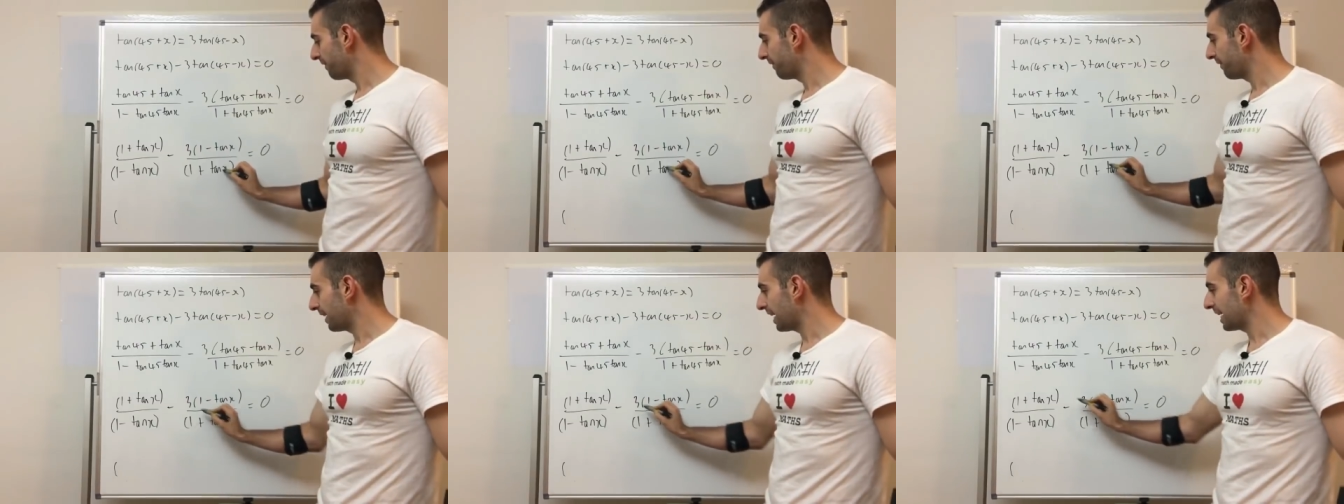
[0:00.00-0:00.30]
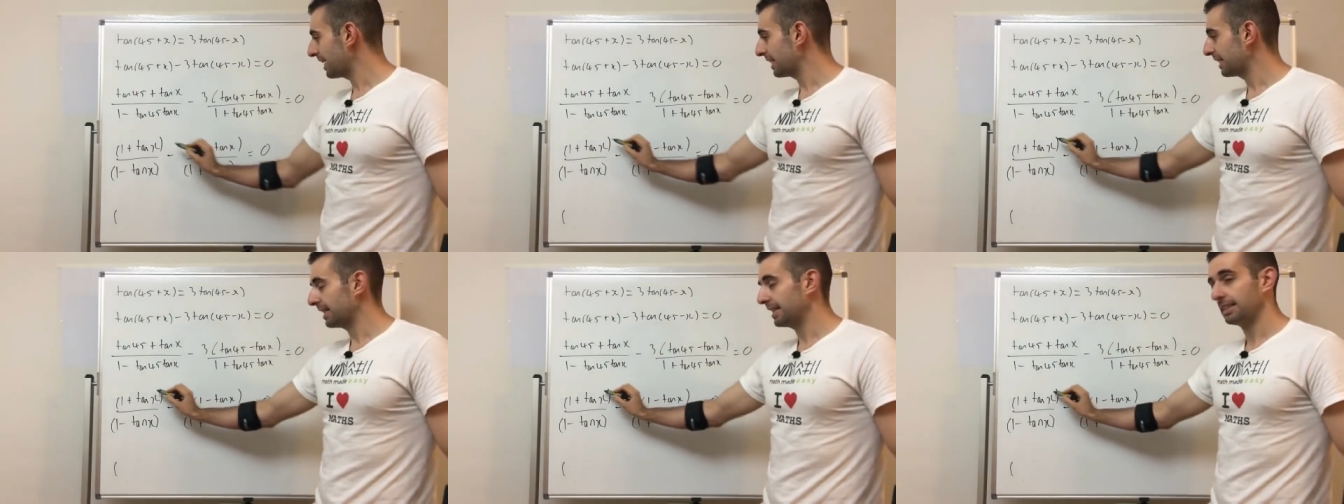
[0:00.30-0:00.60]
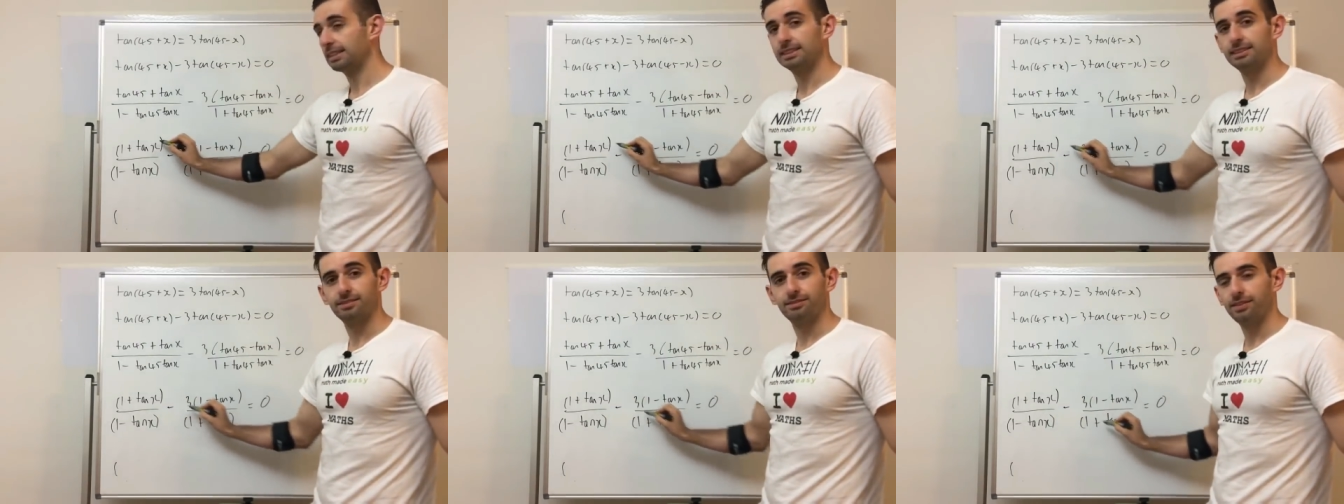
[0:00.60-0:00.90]
that
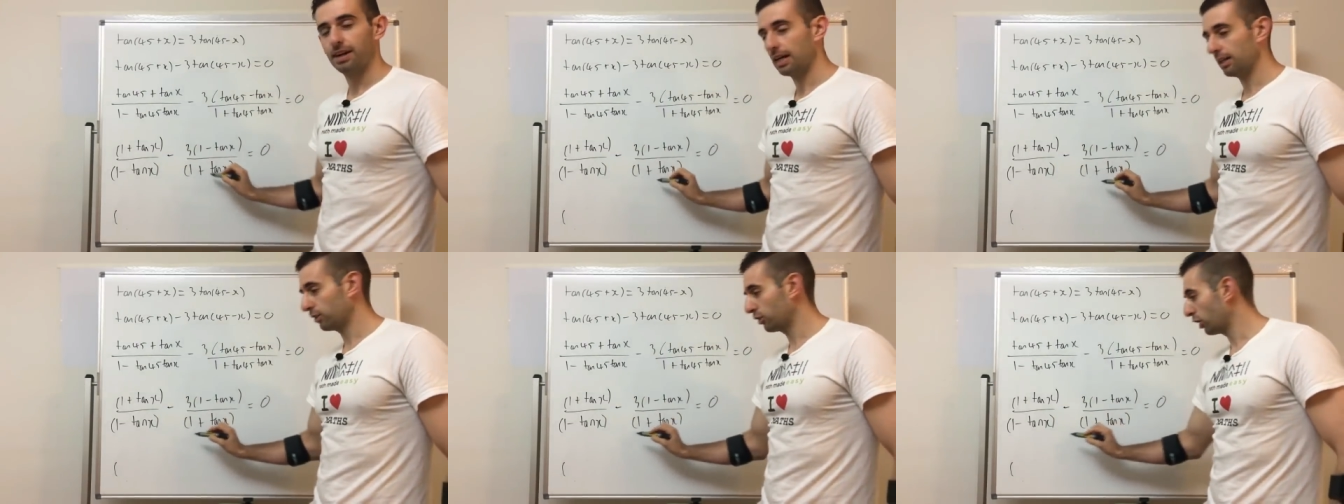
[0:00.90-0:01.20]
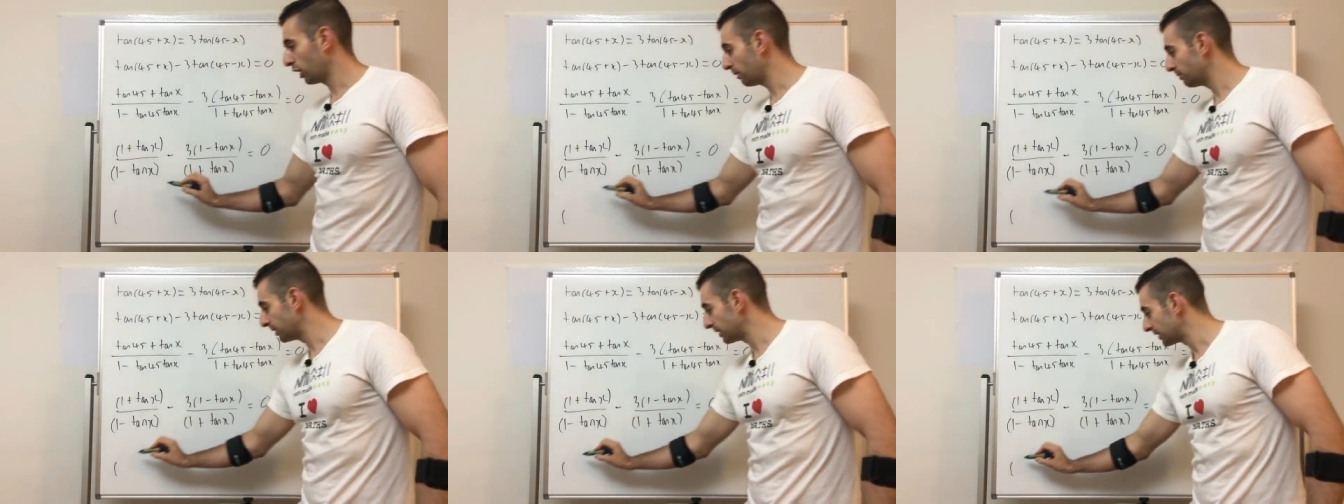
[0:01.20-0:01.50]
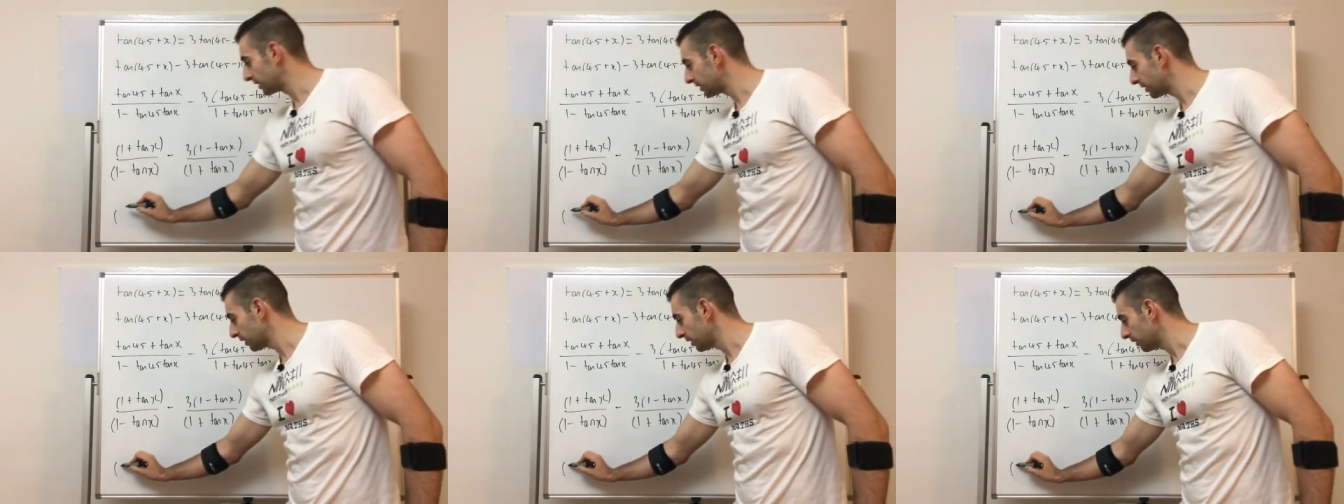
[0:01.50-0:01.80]
is that times
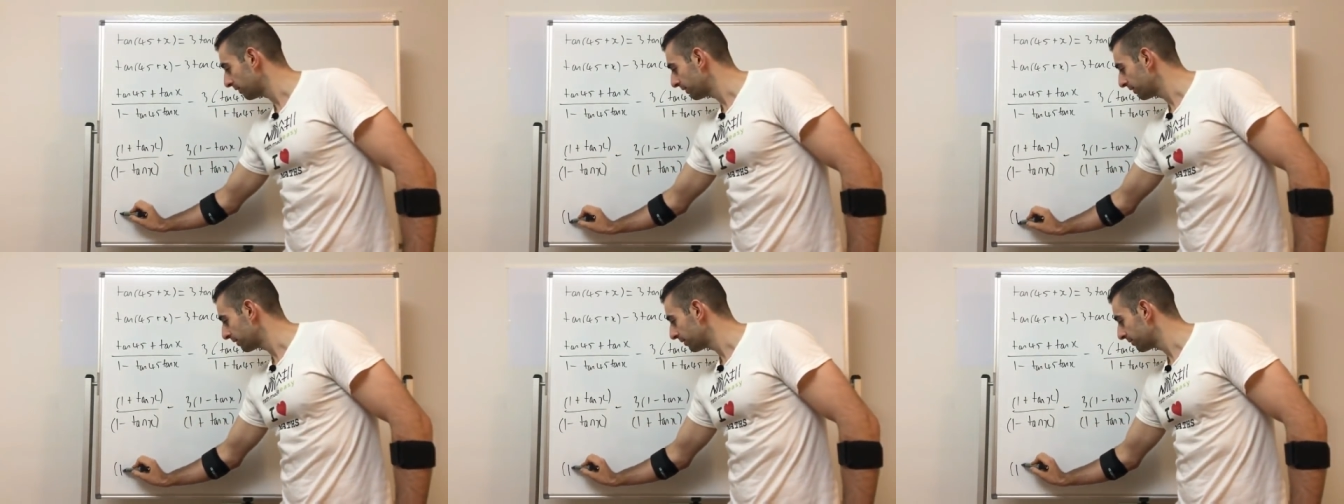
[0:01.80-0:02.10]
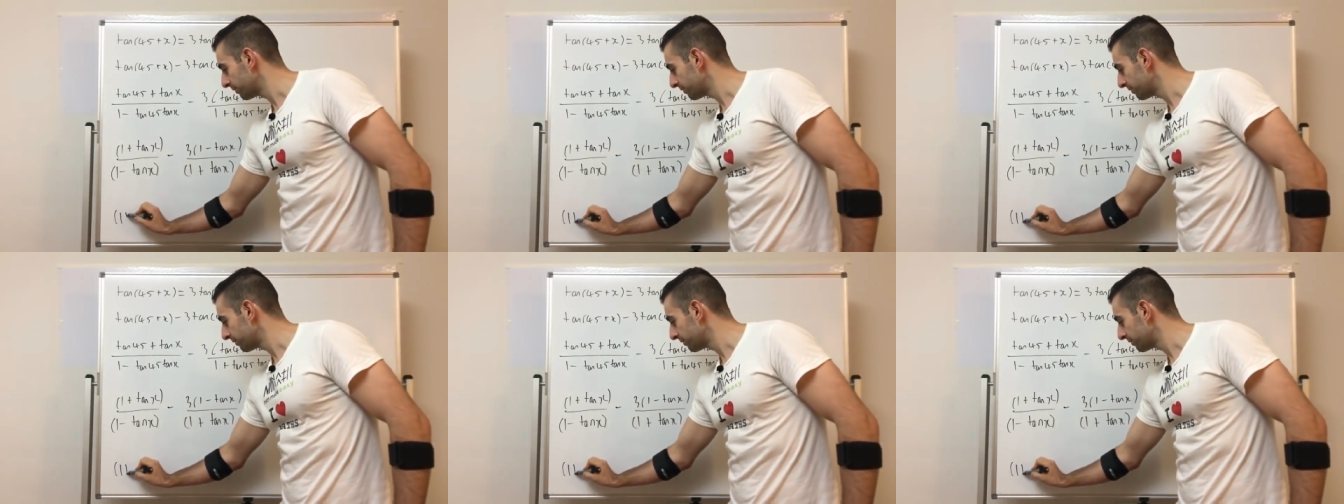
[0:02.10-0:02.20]
itself.